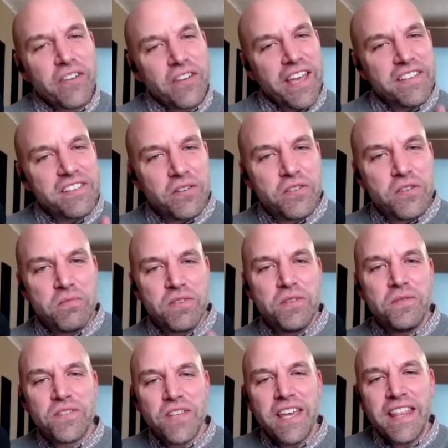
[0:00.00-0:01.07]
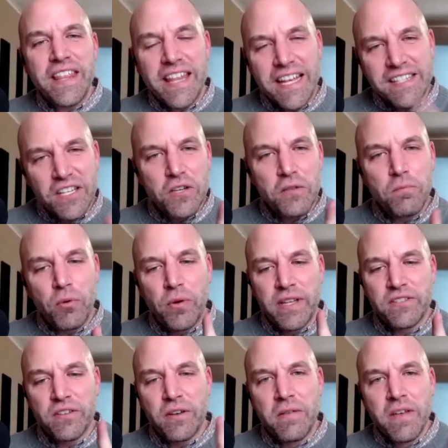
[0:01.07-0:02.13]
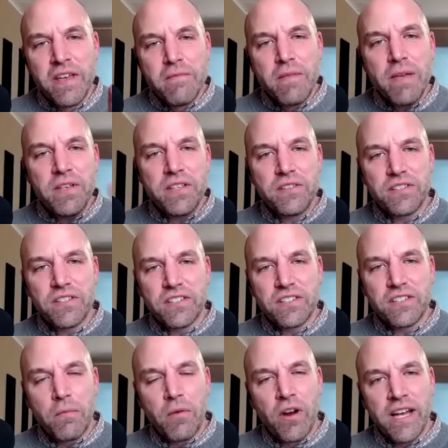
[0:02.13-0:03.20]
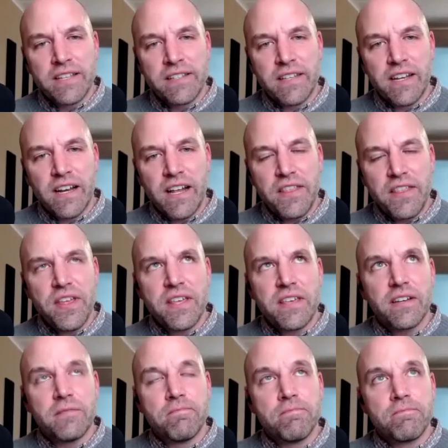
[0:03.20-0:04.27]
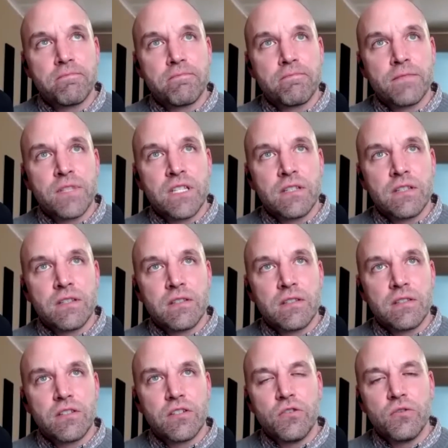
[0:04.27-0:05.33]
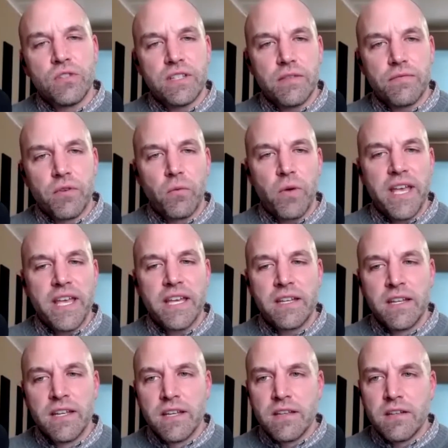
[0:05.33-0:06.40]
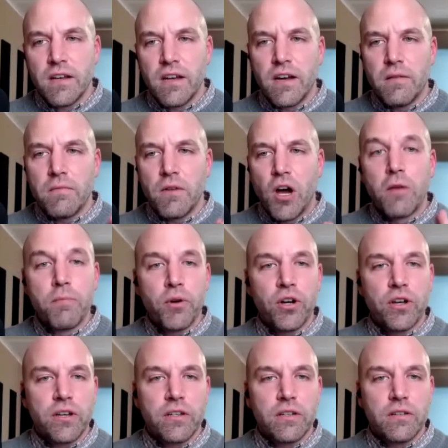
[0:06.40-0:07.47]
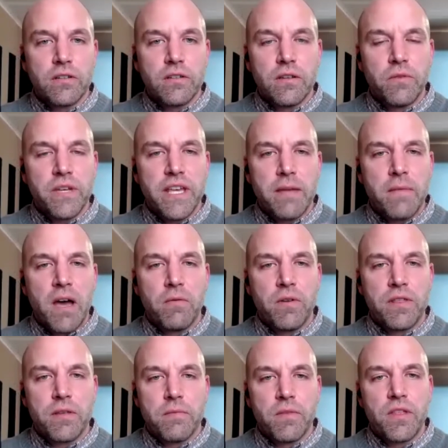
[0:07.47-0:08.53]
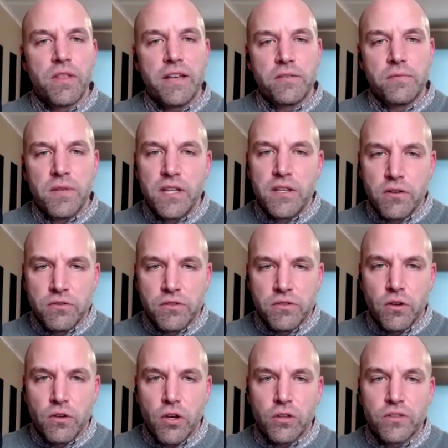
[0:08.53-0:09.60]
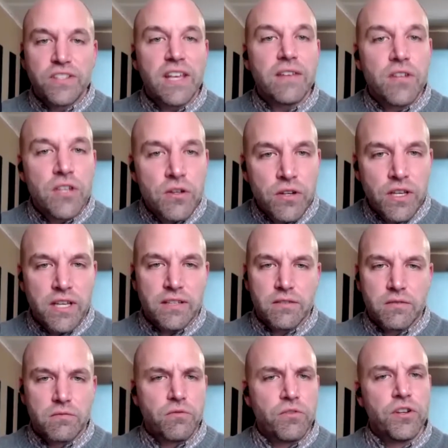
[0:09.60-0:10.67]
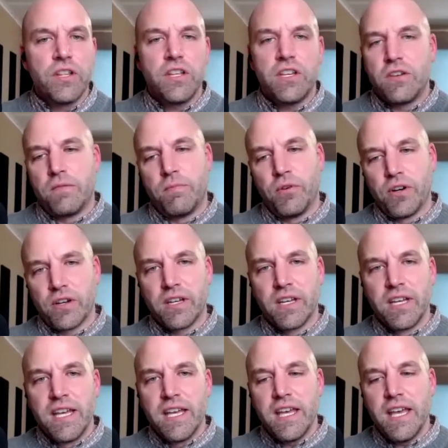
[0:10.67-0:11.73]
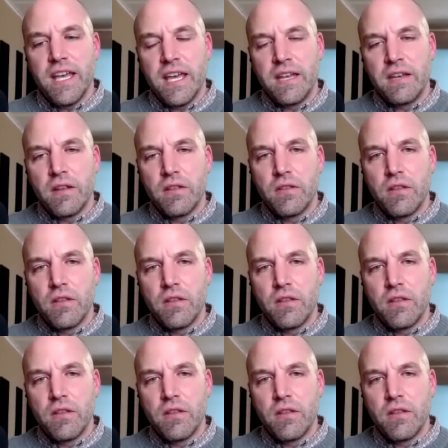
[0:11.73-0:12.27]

well, okay. So you you say that that's a good point. So maybe just to summarize, uh, I think um, to use a different way in uh, our book that we came out with at Matthias Media years ago called Saving Eutychus, really good yep. book. And